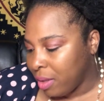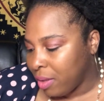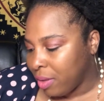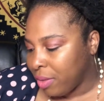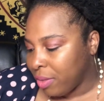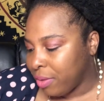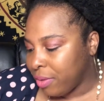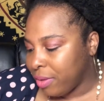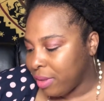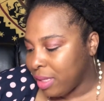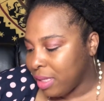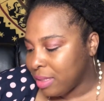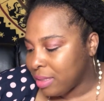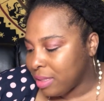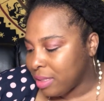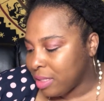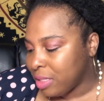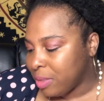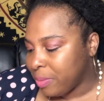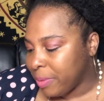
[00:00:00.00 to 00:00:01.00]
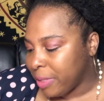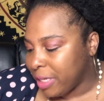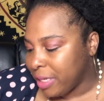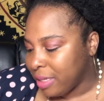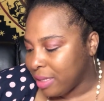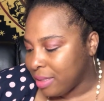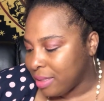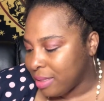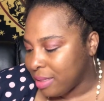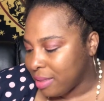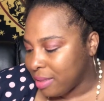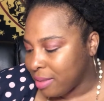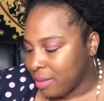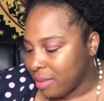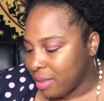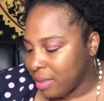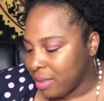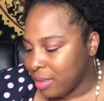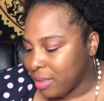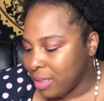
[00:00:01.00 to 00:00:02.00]
Through these experiences,
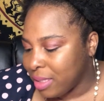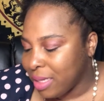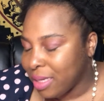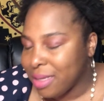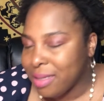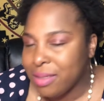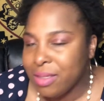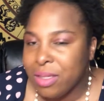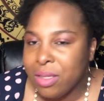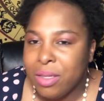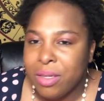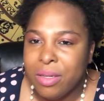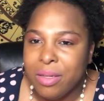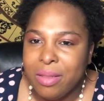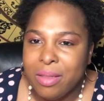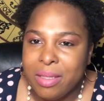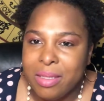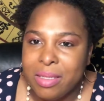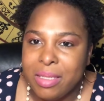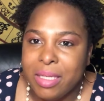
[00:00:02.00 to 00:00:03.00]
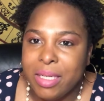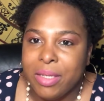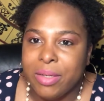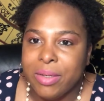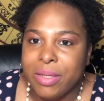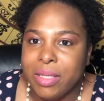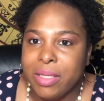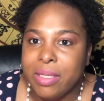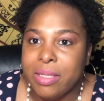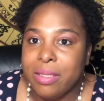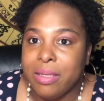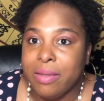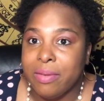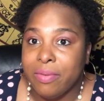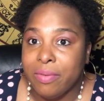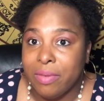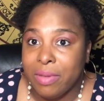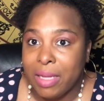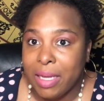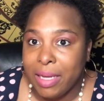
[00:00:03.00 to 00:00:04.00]
she has learned the secrets
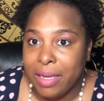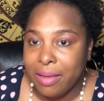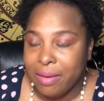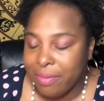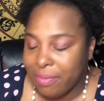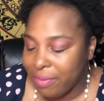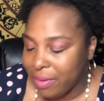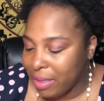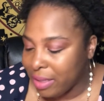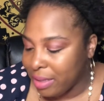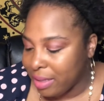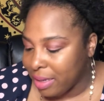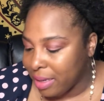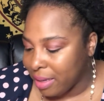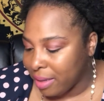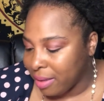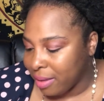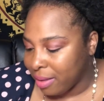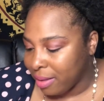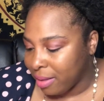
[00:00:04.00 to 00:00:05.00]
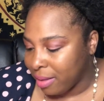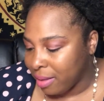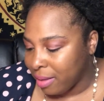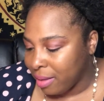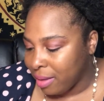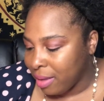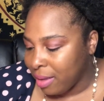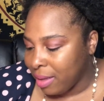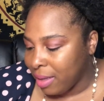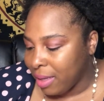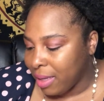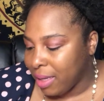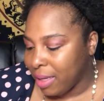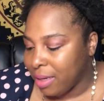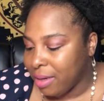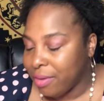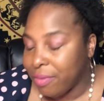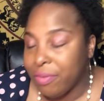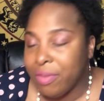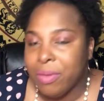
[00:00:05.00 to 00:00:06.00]
of life and death
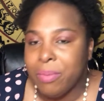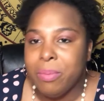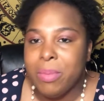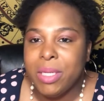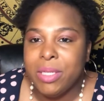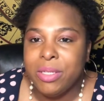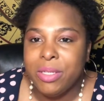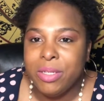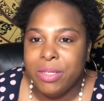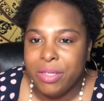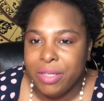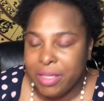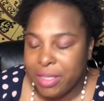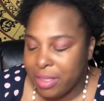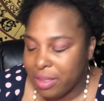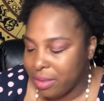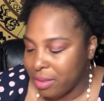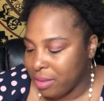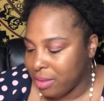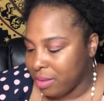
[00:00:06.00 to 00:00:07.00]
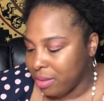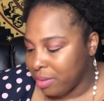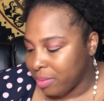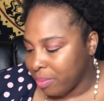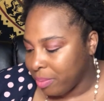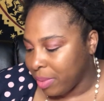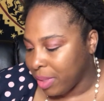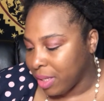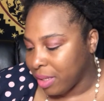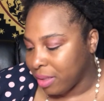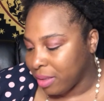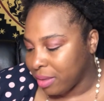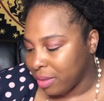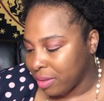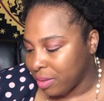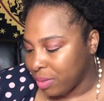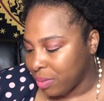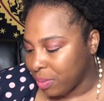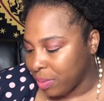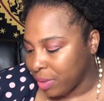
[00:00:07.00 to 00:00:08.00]
and of the mysteries beyond
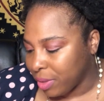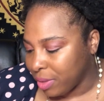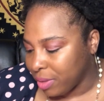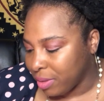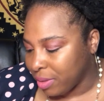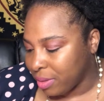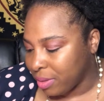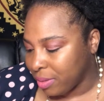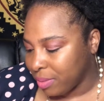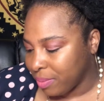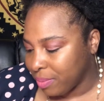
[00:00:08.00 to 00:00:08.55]
this world.